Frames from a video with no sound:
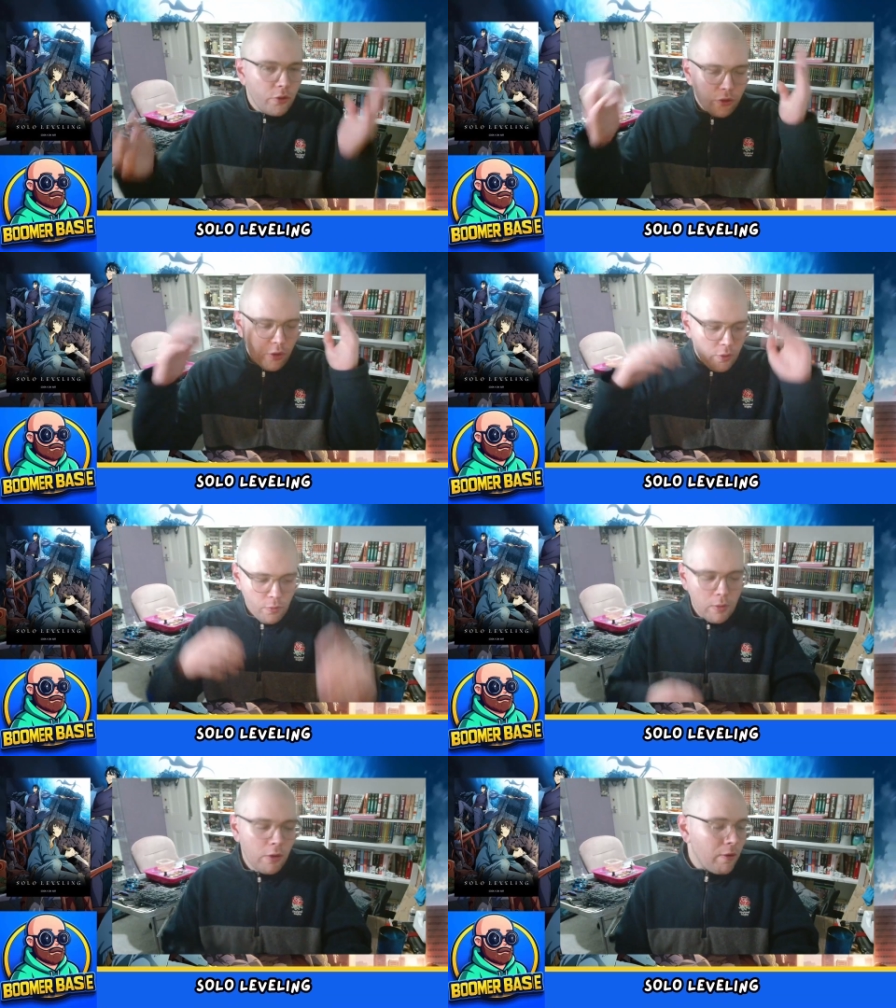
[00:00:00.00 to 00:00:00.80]
So,
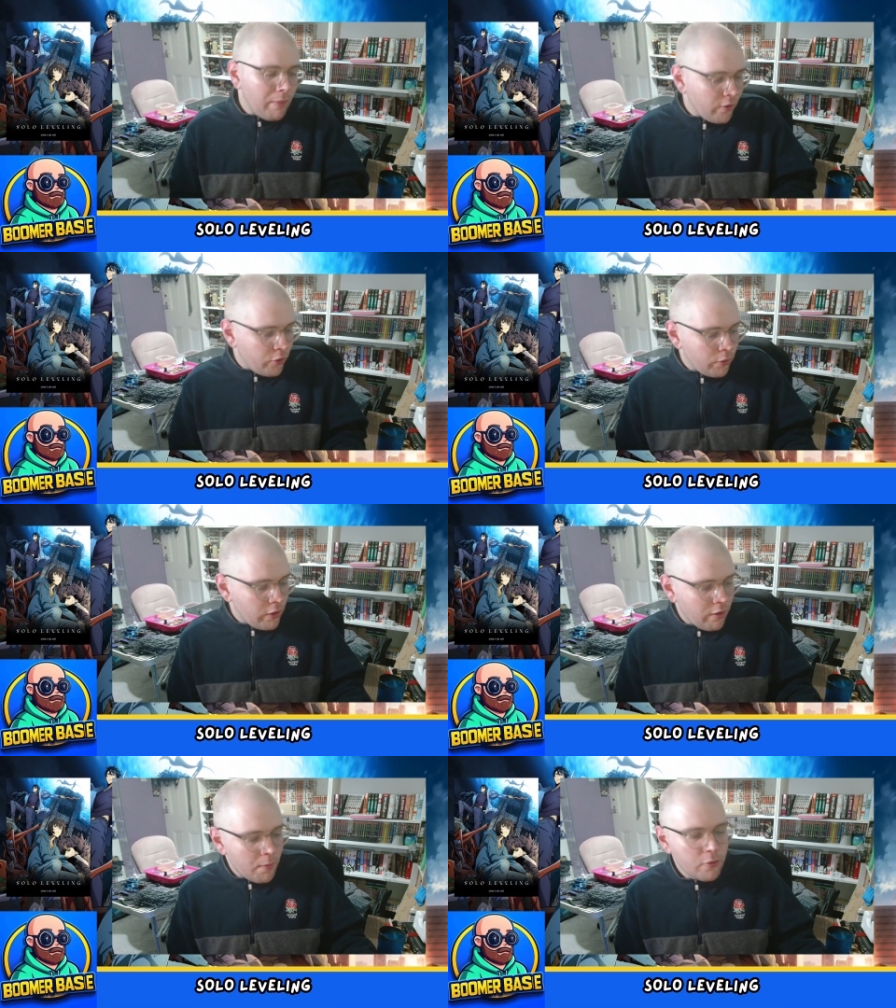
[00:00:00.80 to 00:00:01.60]
welcome back to
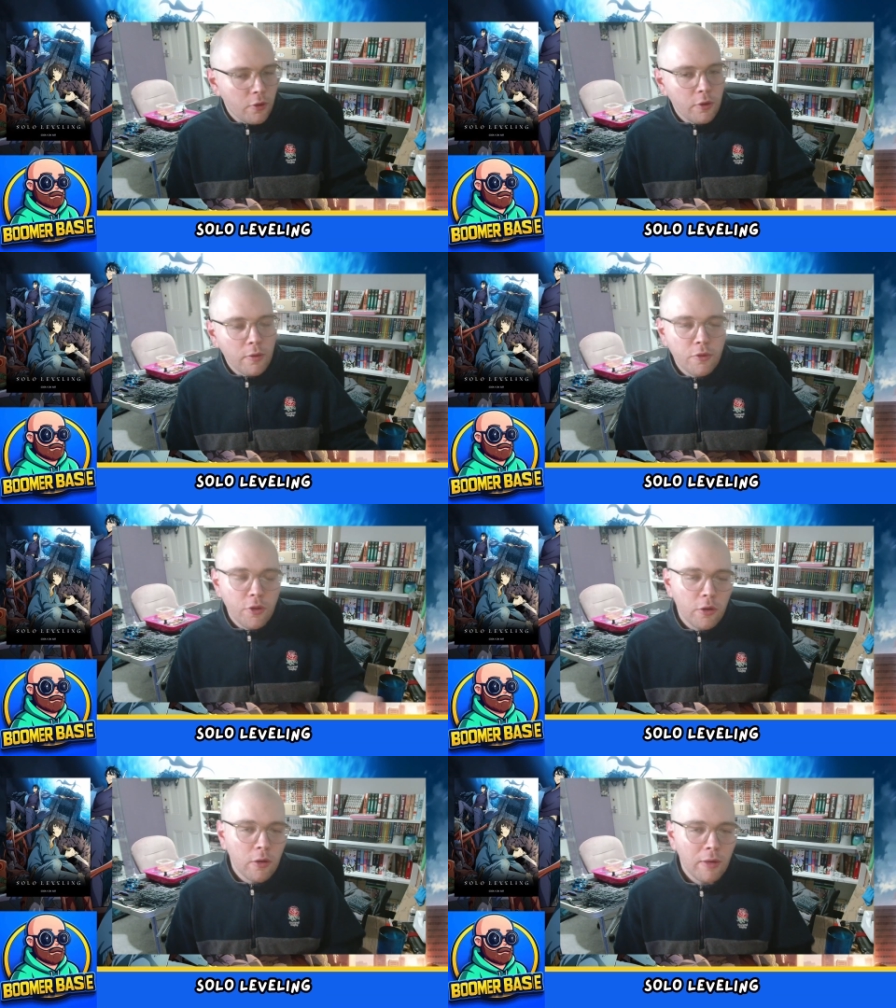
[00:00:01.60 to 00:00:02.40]
another episode of
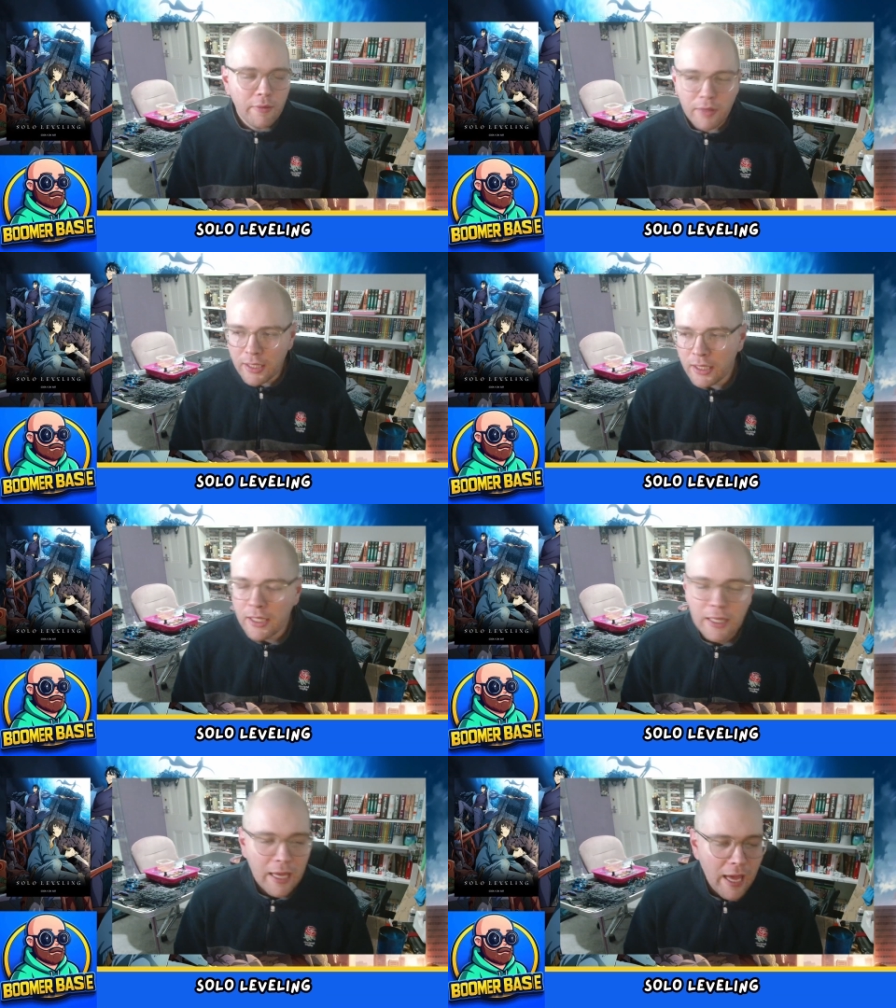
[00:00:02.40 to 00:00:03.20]
Solo Leveling,
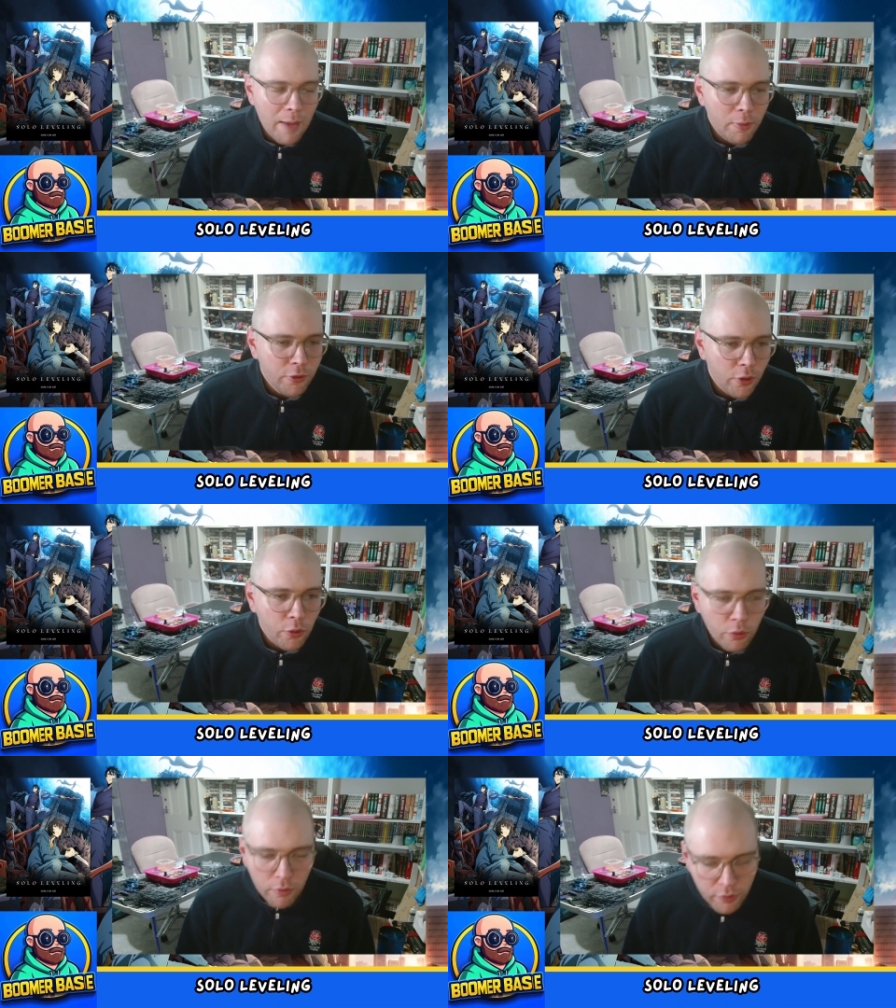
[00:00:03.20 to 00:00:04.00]

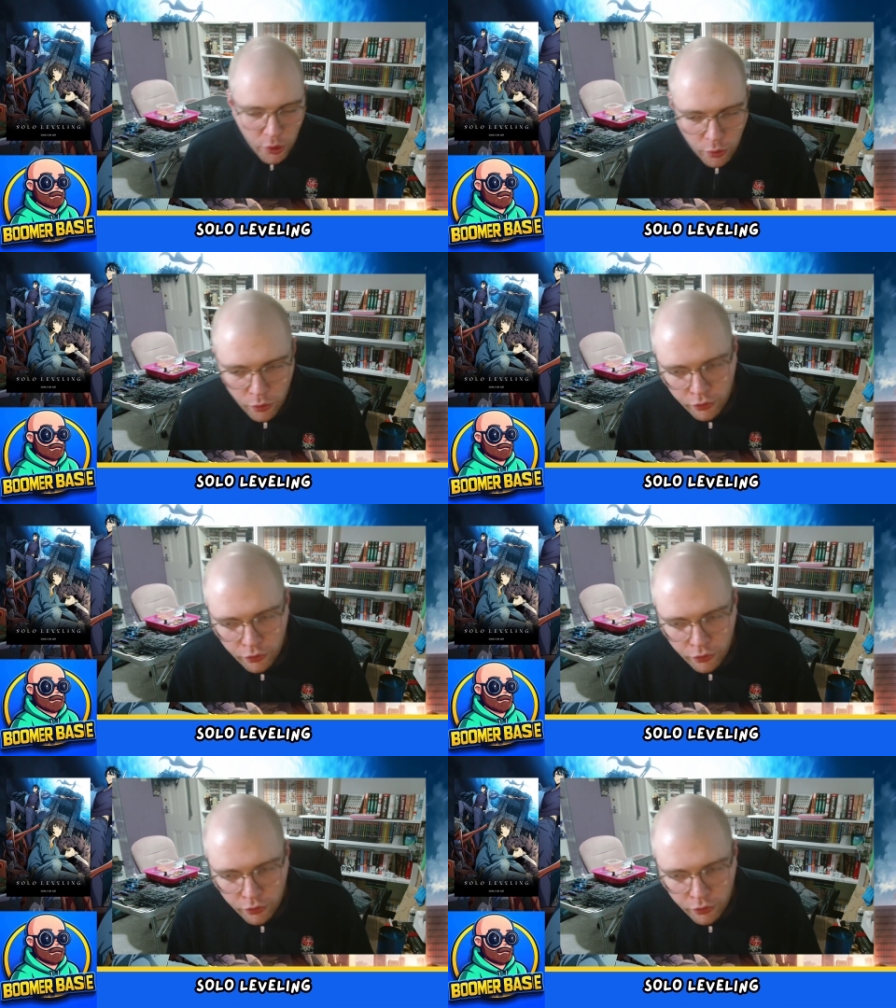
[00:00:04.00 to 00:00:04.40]
episode reviews.